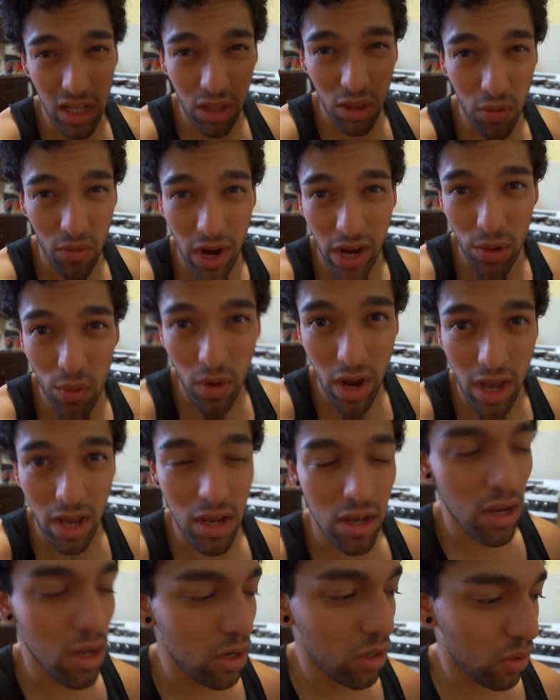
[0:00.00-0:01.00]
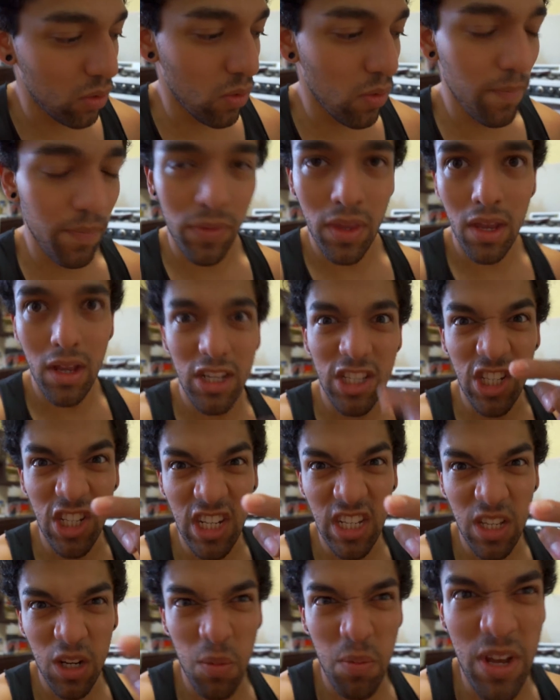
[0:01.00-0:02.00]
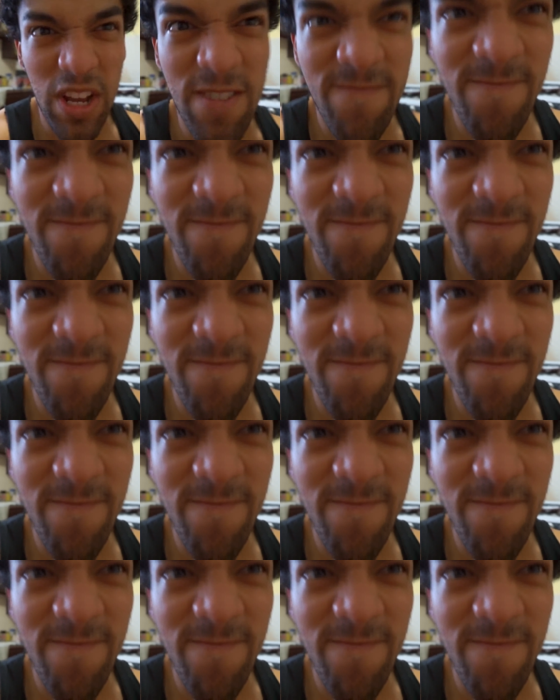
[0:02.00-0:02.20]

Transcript: the right way. Cool? See you guys in a bit.